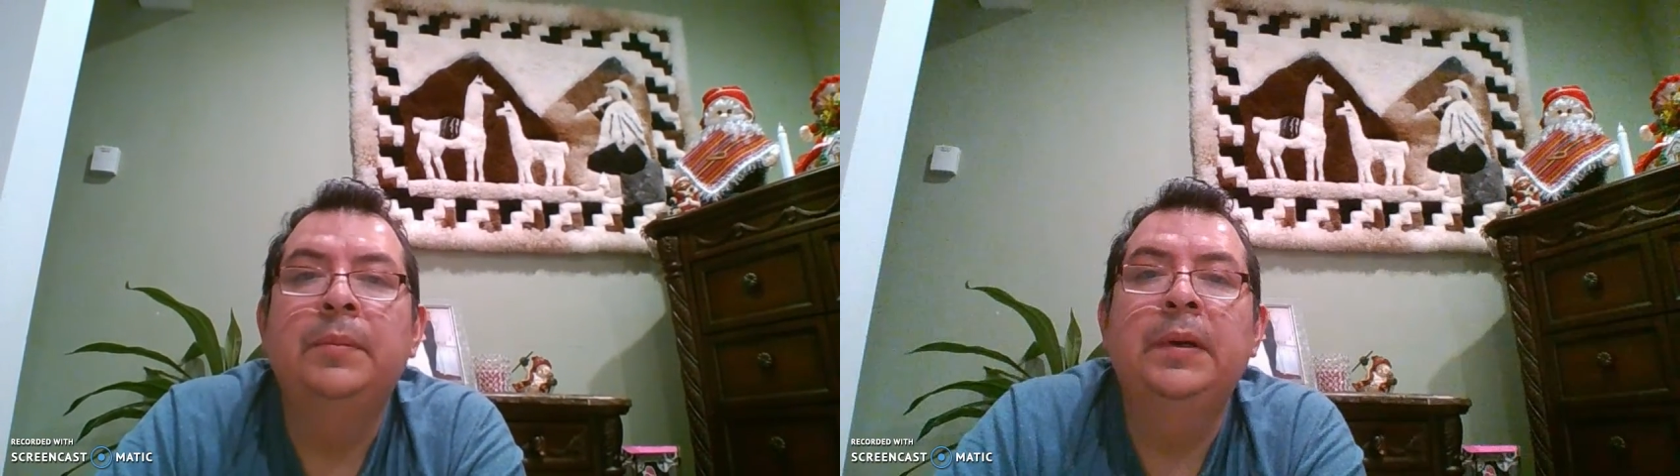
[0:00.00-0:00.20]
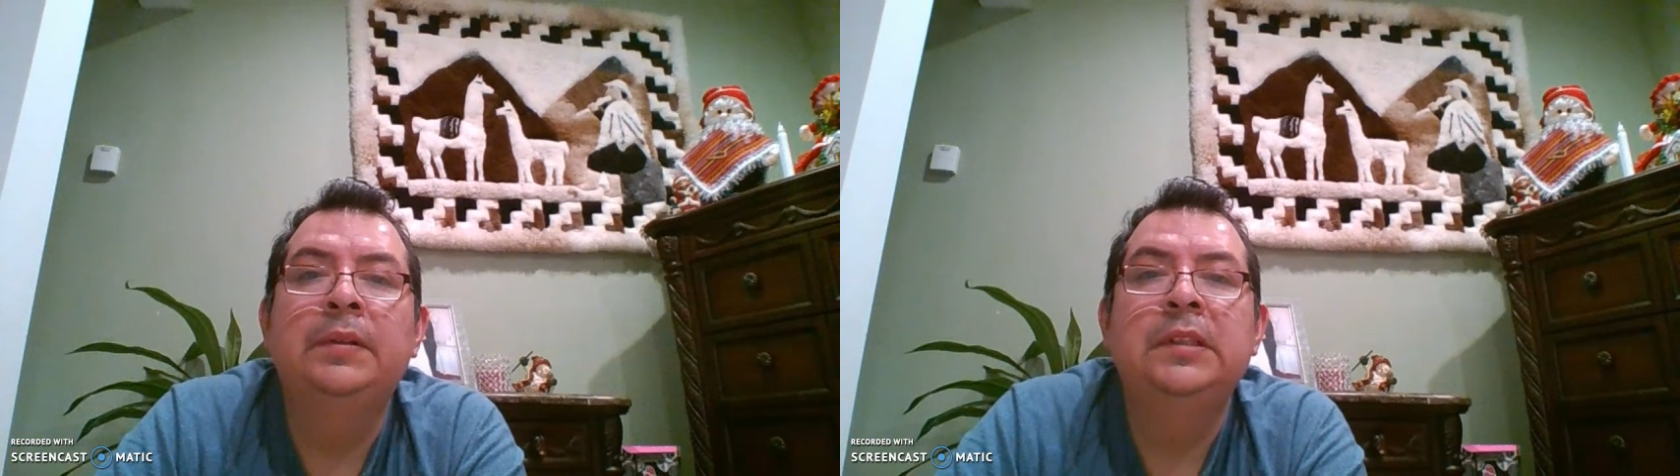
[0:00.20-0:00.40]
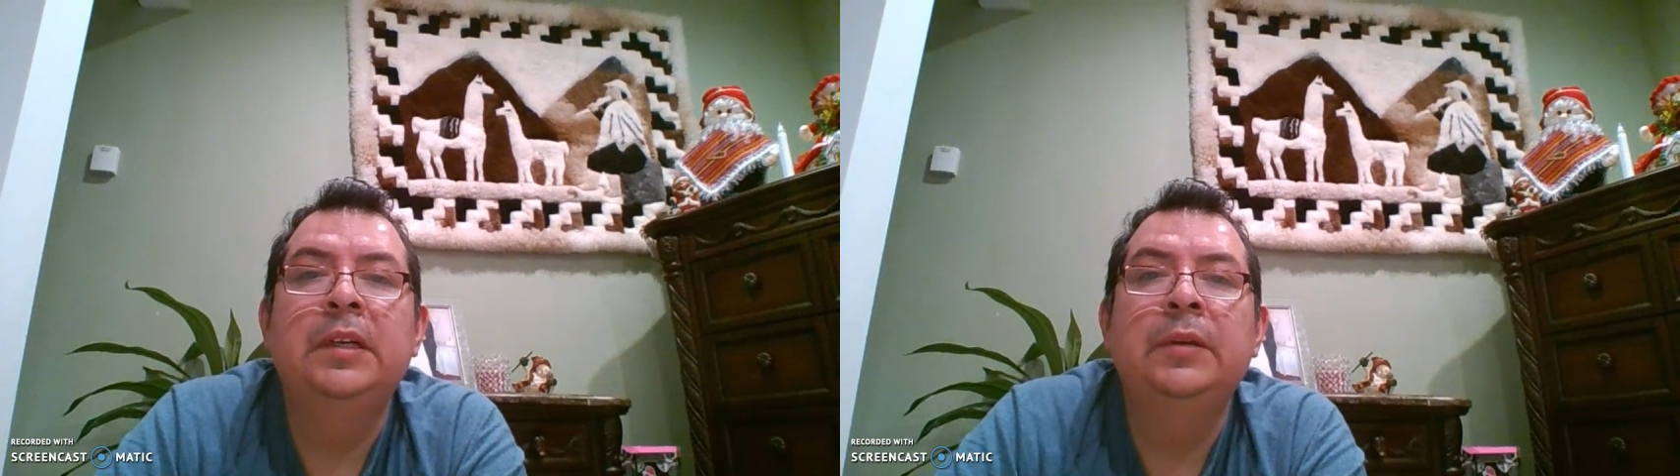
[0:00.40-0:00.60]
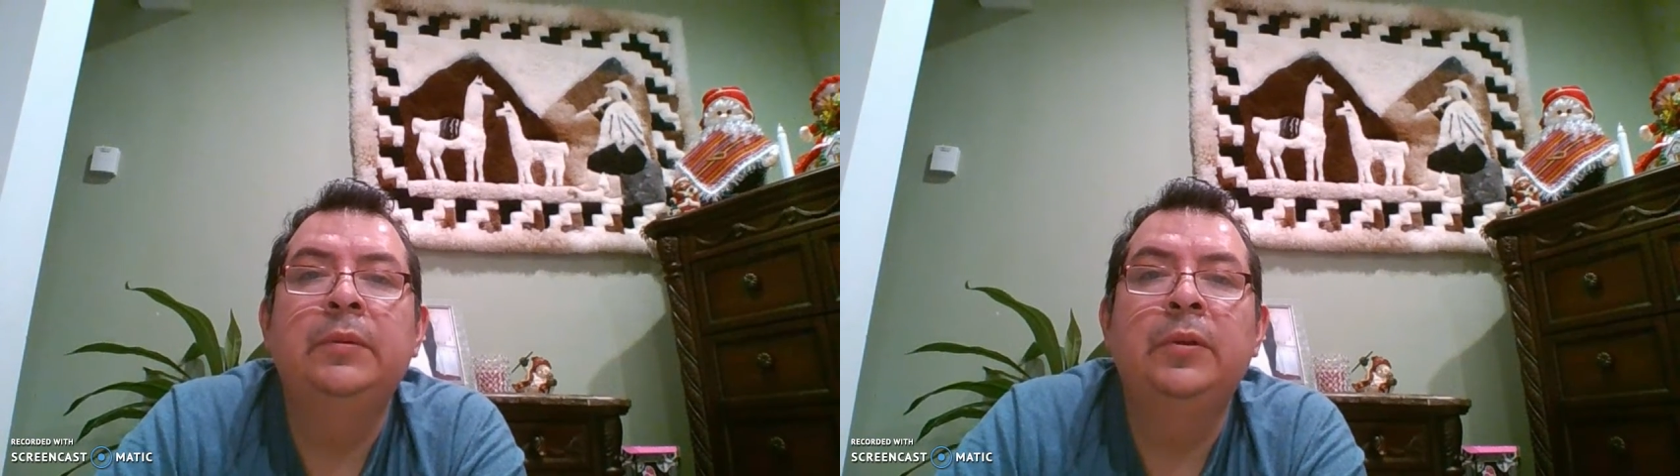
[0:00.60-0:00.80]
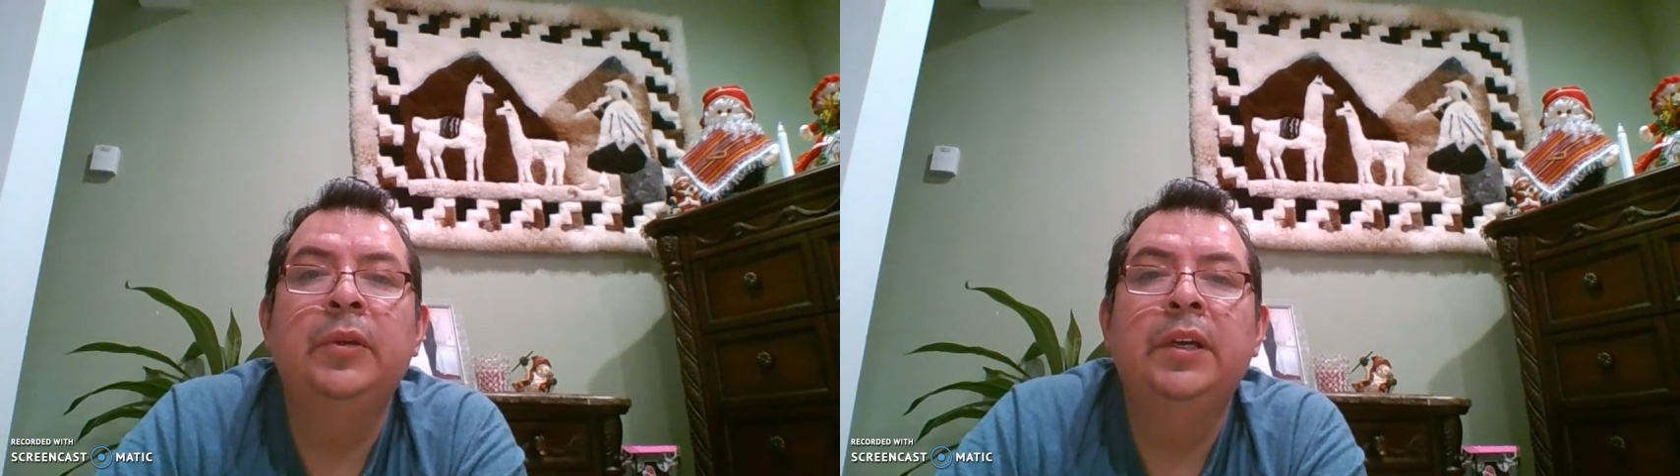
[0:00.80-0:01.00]
but
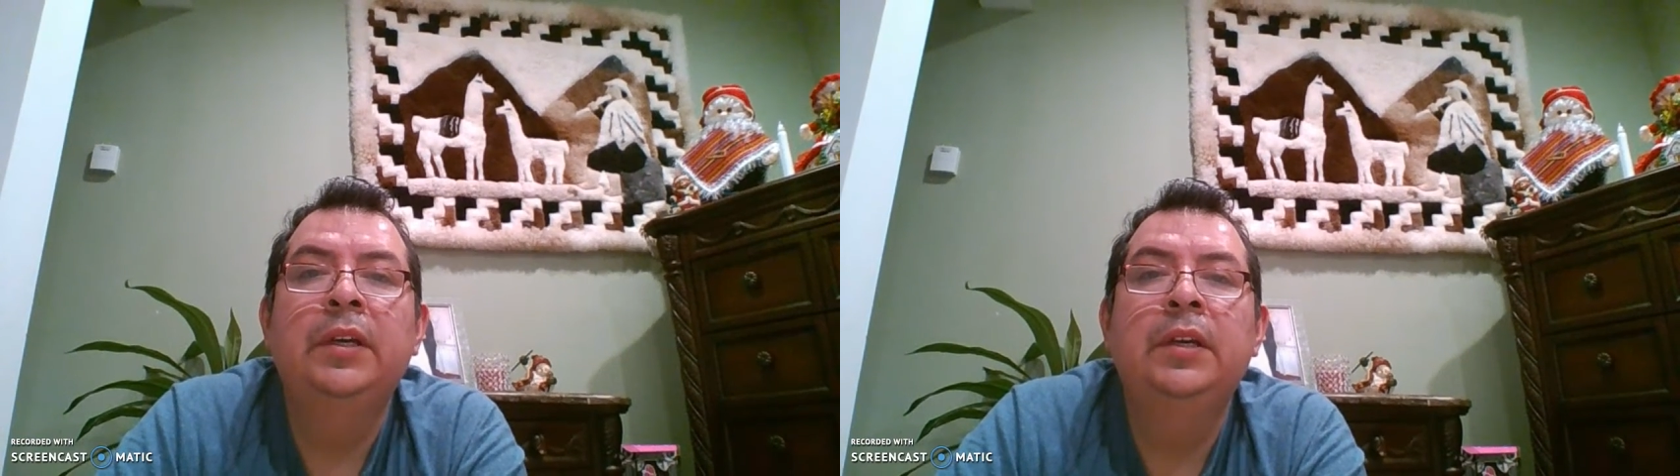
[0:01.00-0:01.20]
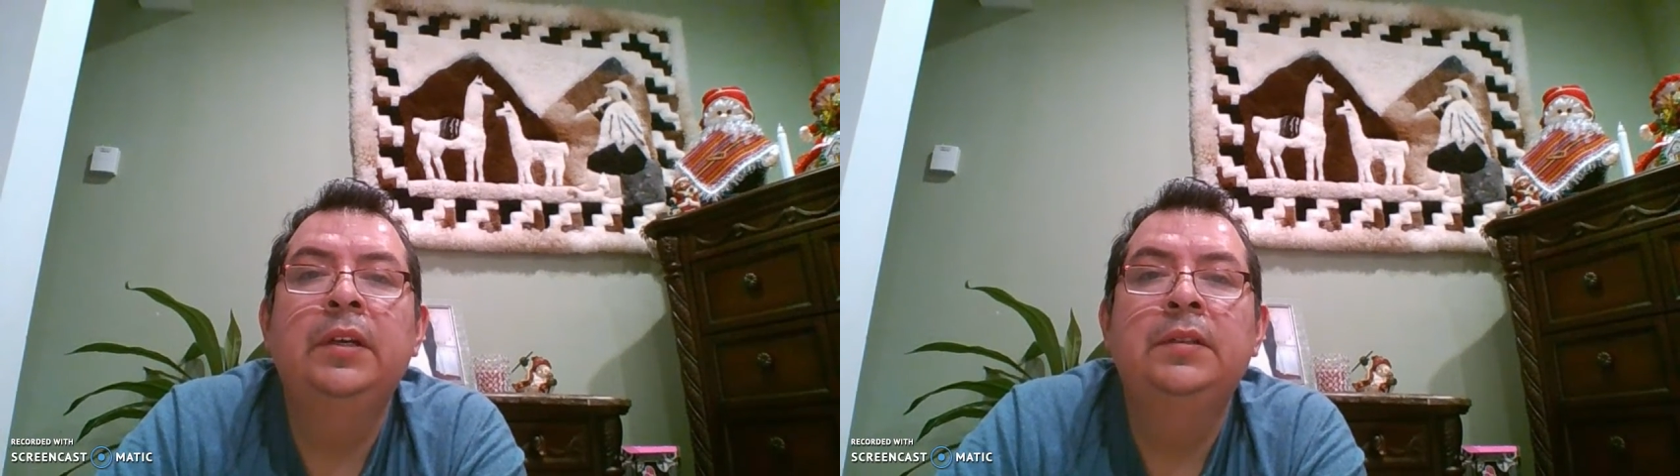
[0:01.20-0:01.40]
every week